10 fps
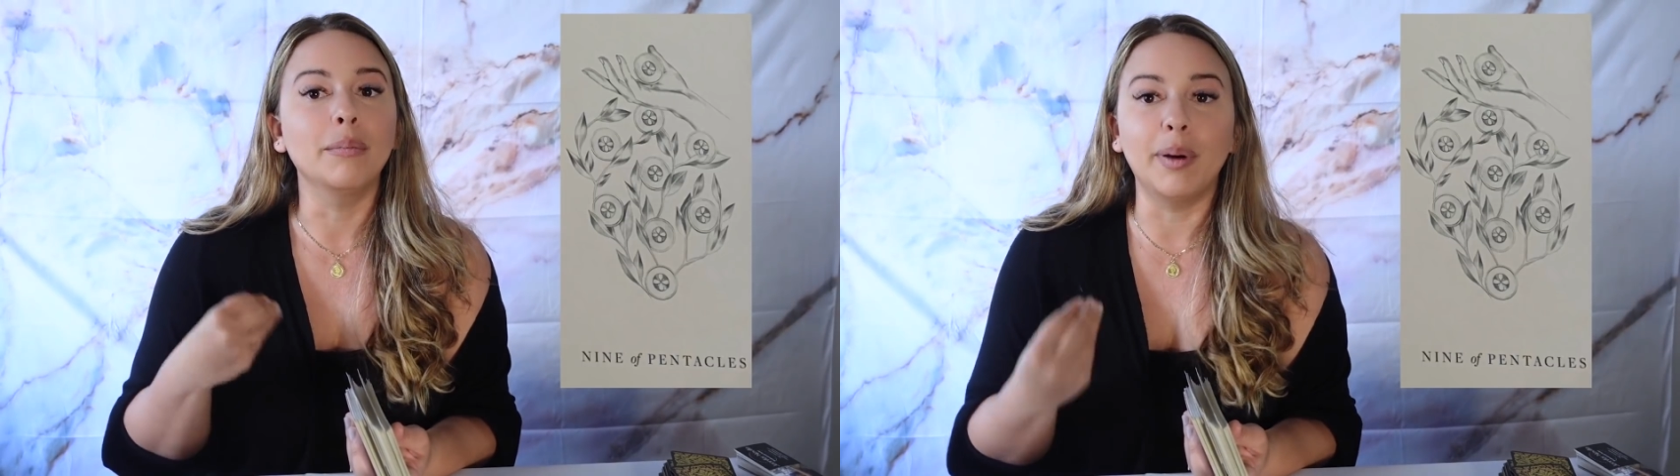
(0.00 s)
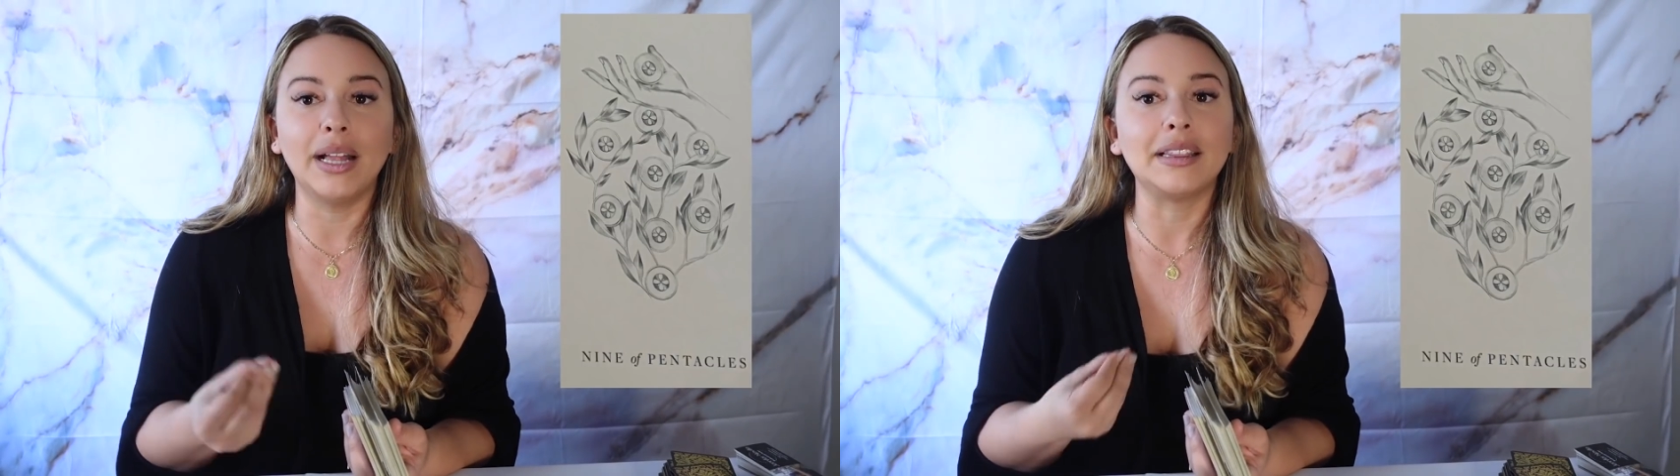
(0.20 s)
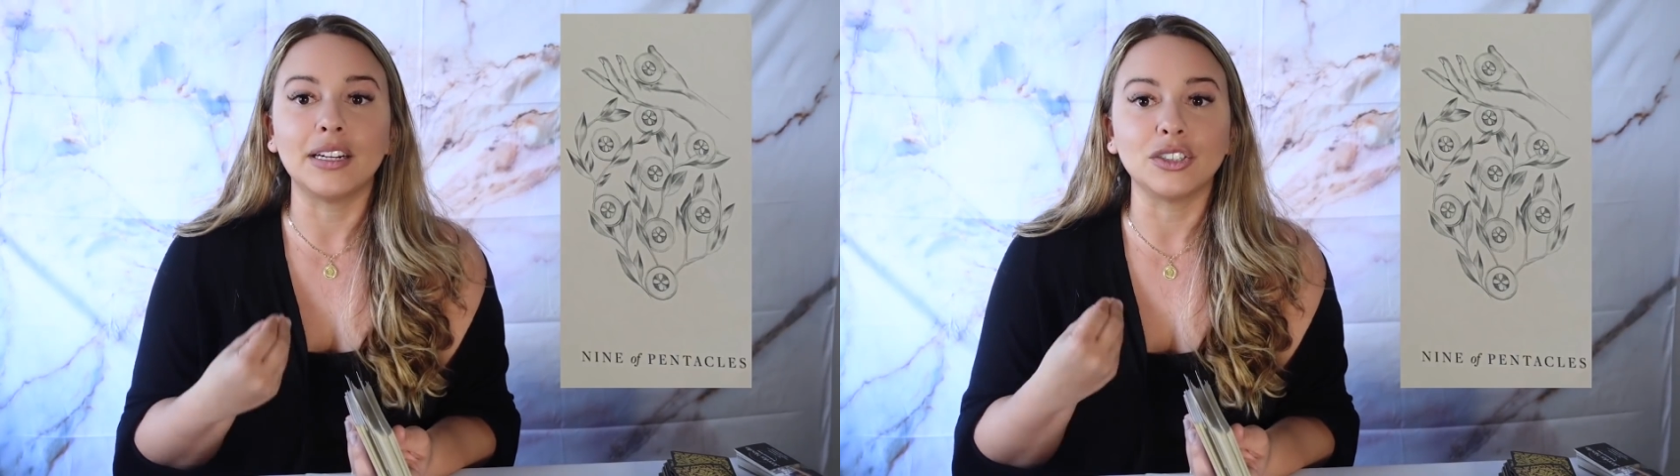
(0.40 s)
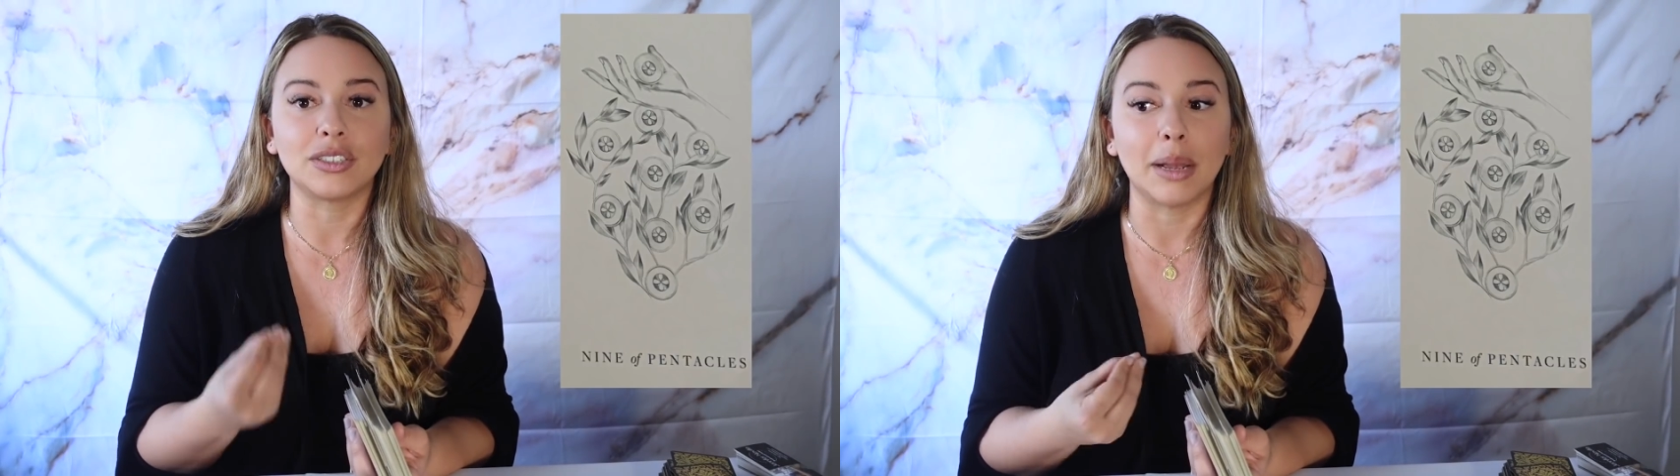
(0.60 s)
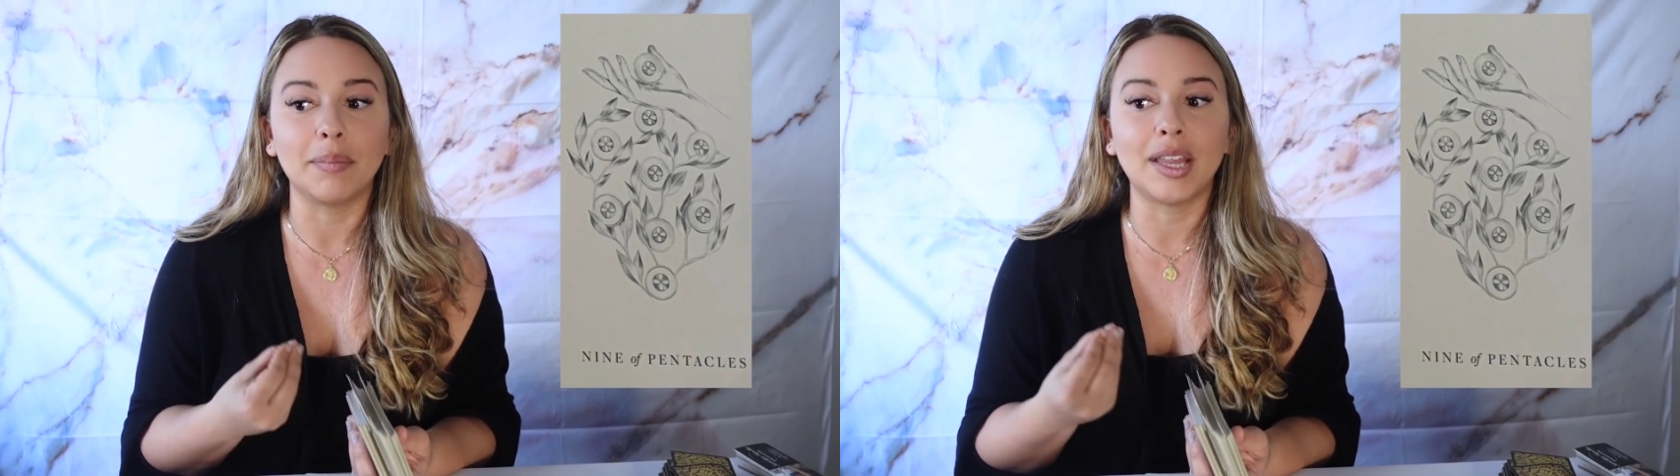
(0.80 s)
but there's
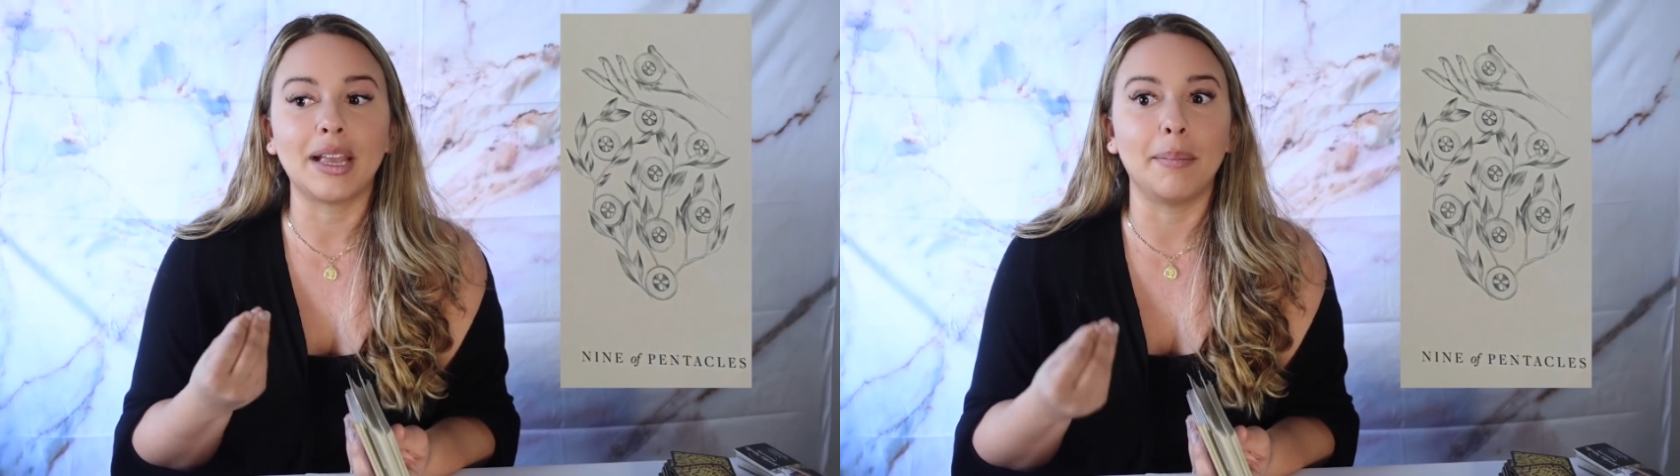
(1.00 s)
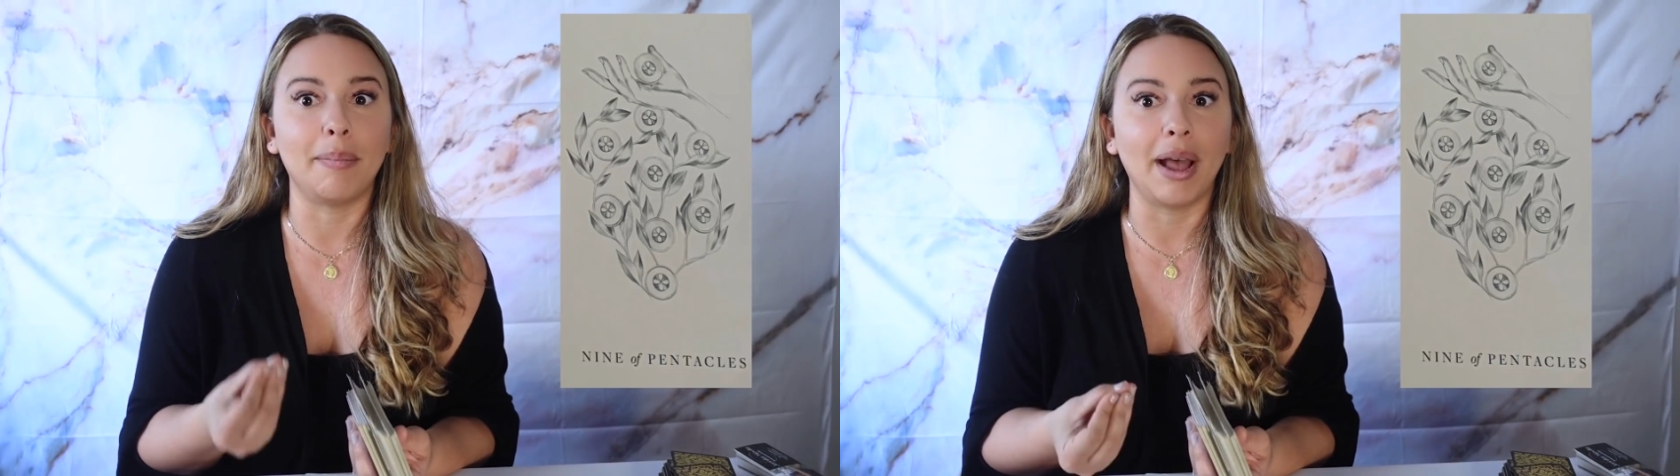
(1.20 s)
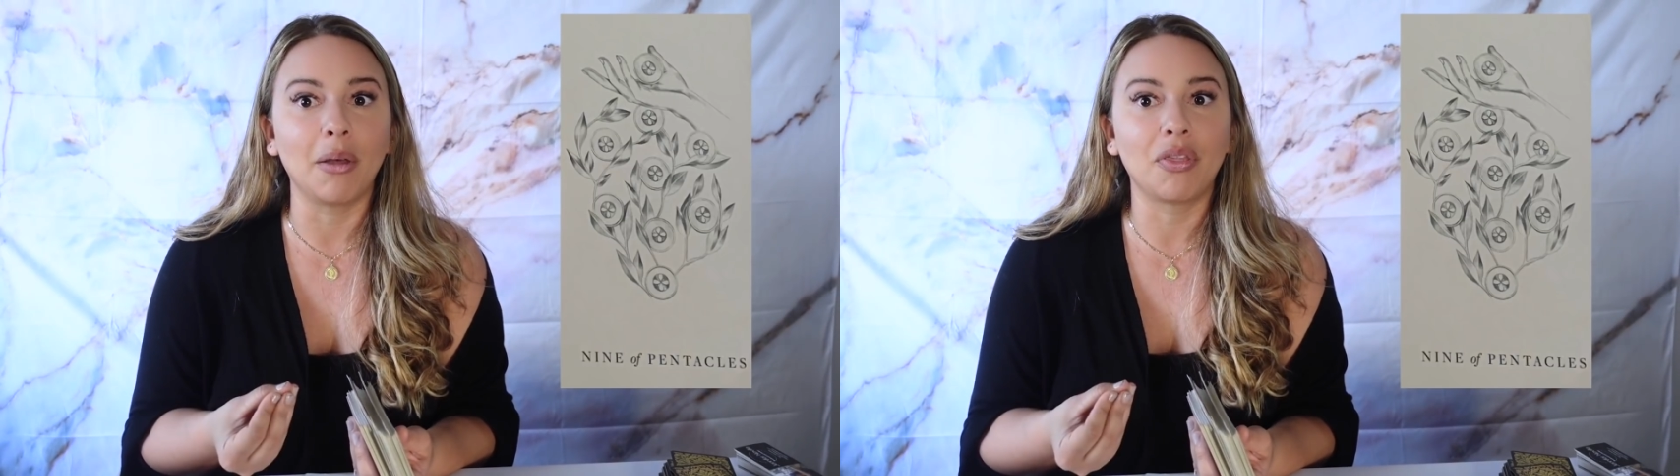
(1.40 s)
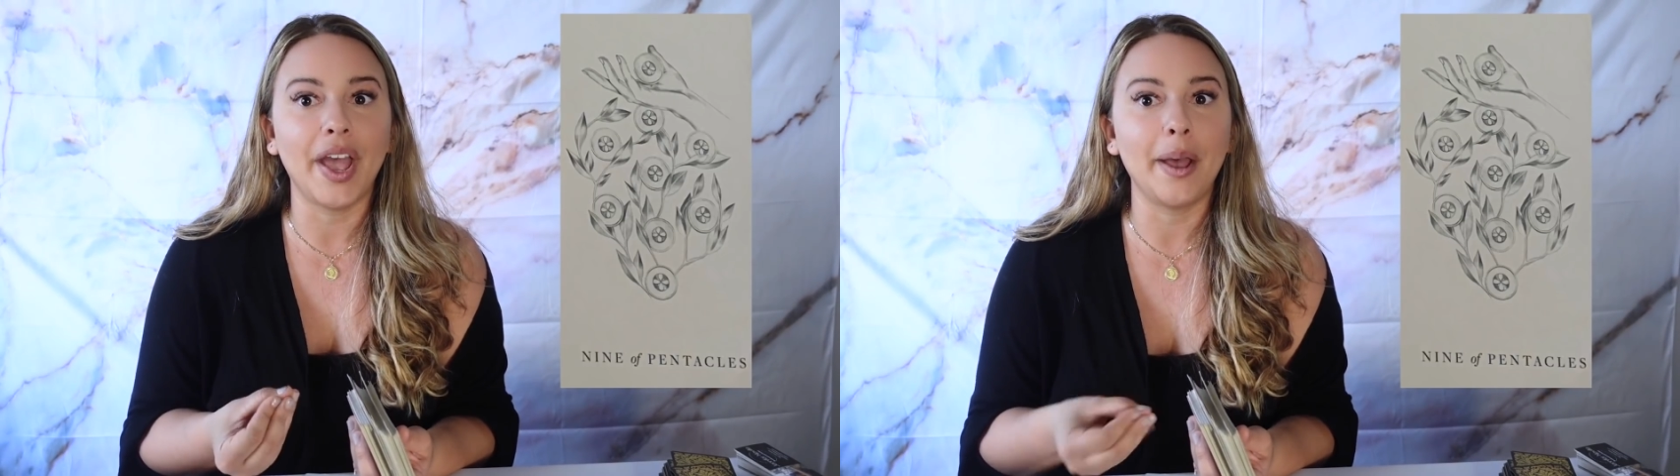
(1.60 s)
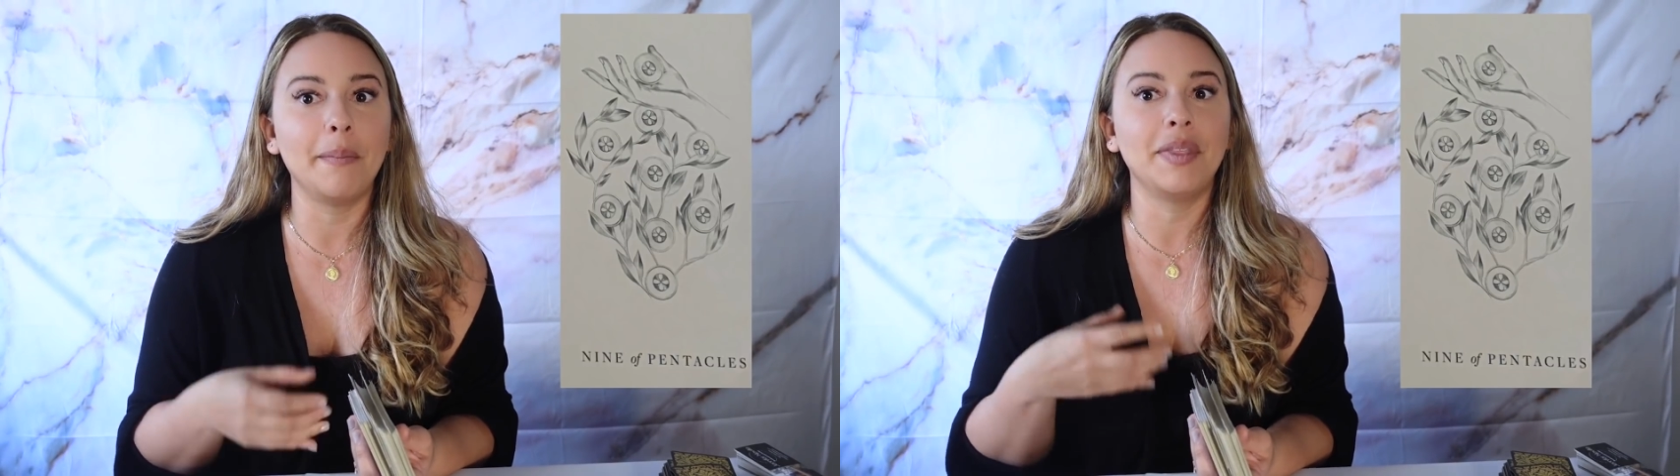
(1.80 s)
something about
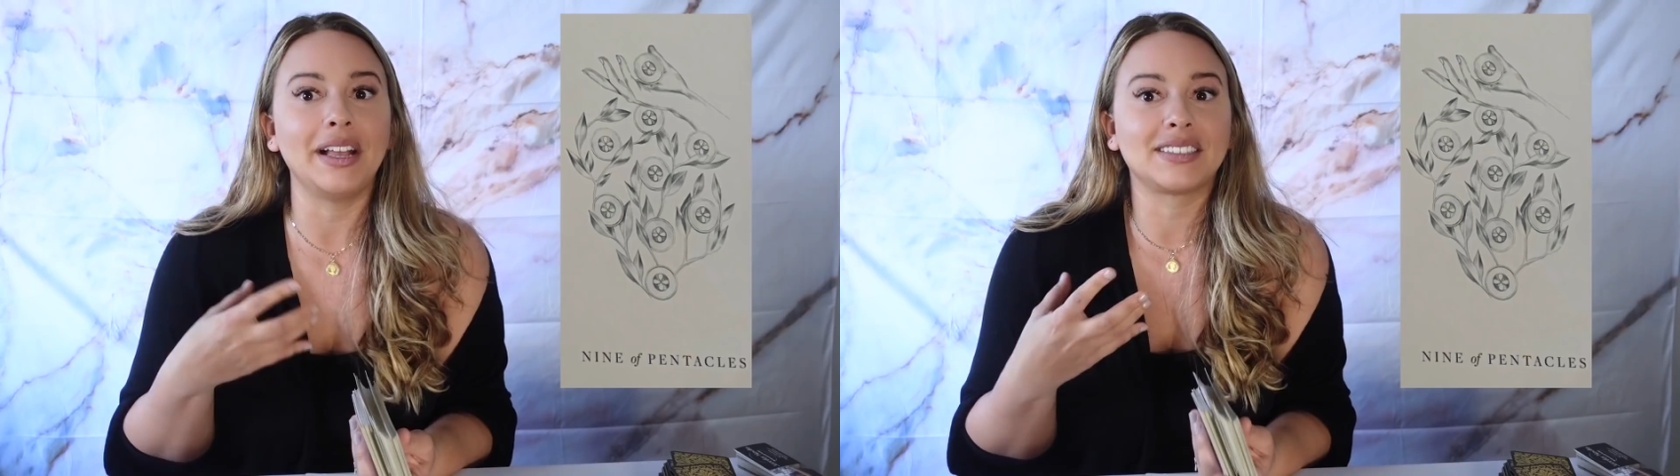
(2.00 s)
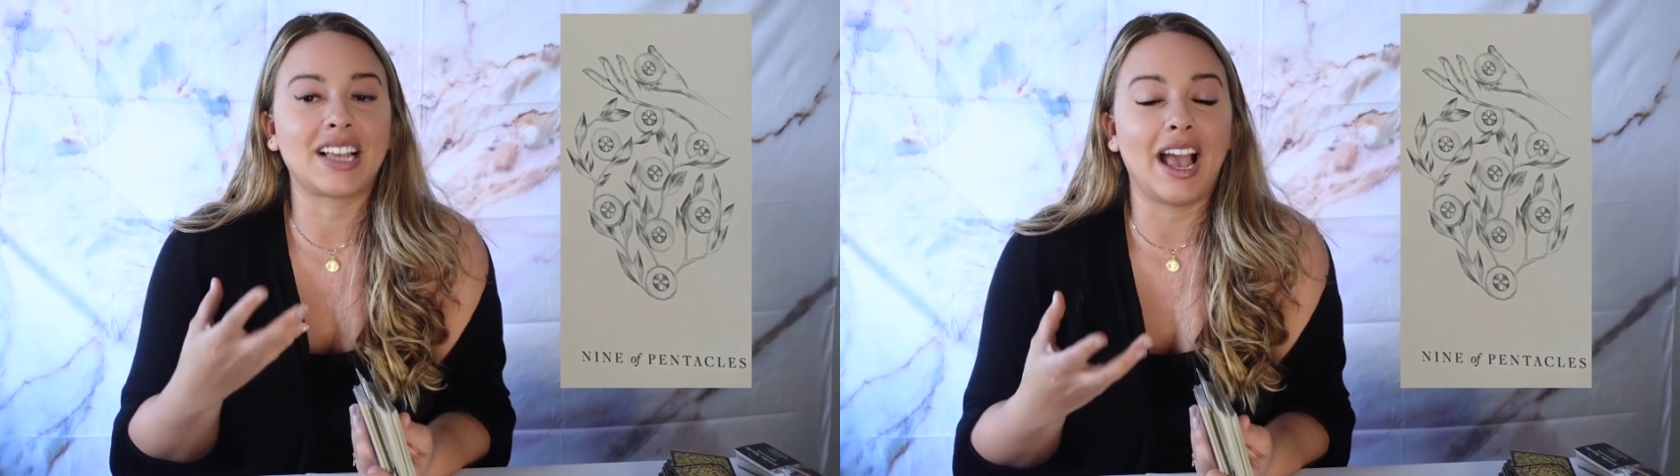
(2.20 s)
them that's